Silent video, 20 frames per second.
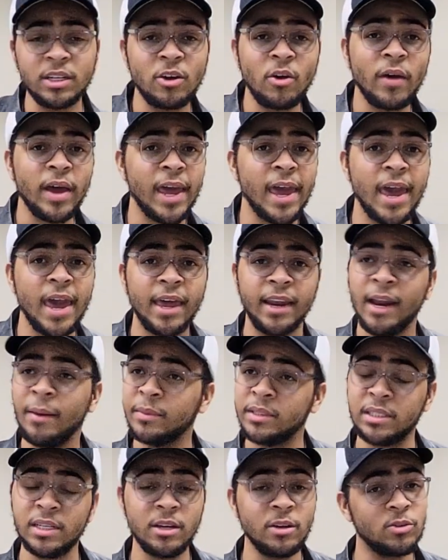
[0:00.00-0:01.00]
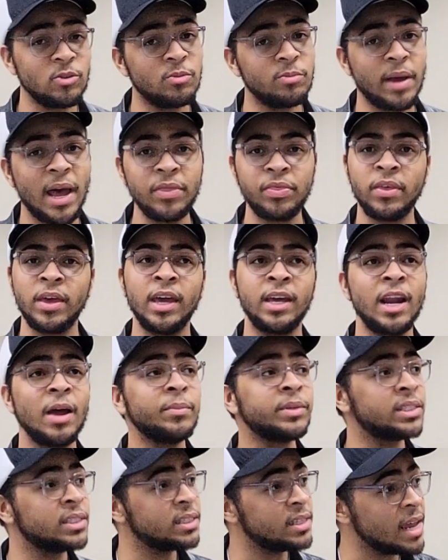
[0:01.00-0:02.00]
Go ahead. I'm still do my thing, and
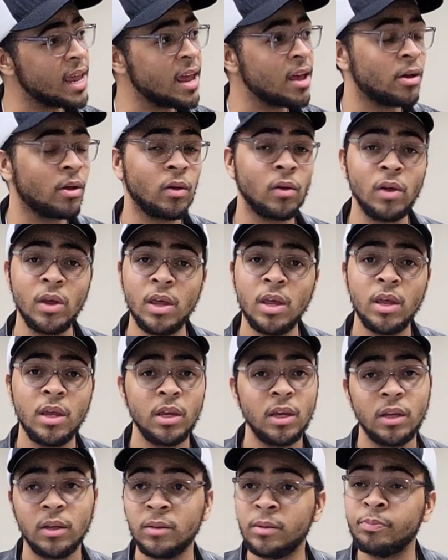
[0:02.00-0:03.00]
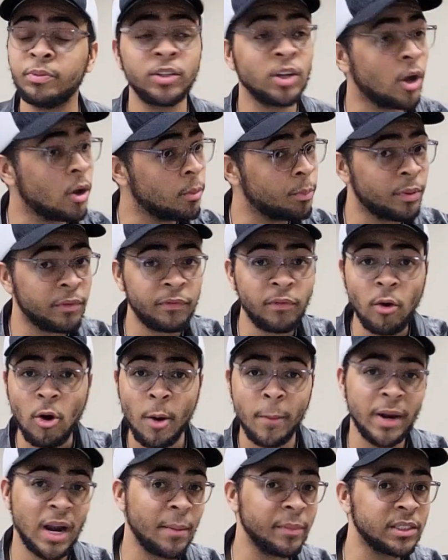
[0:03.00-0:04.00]
I'm still
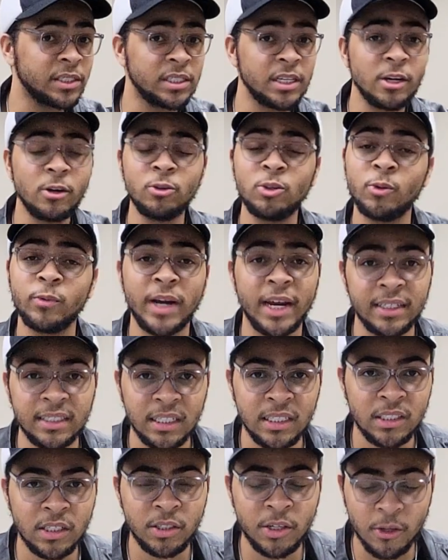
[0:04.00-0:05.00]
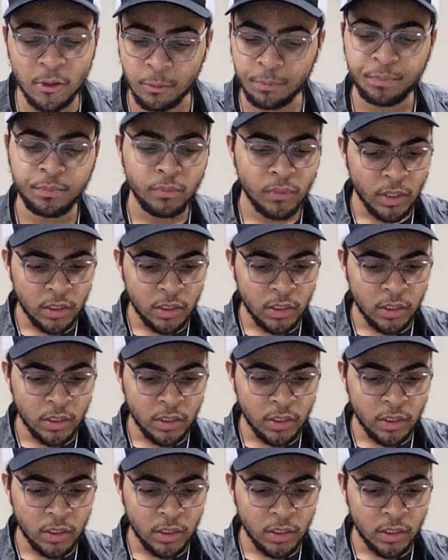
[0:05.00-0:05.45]
perform, and I'm still do what I need to do.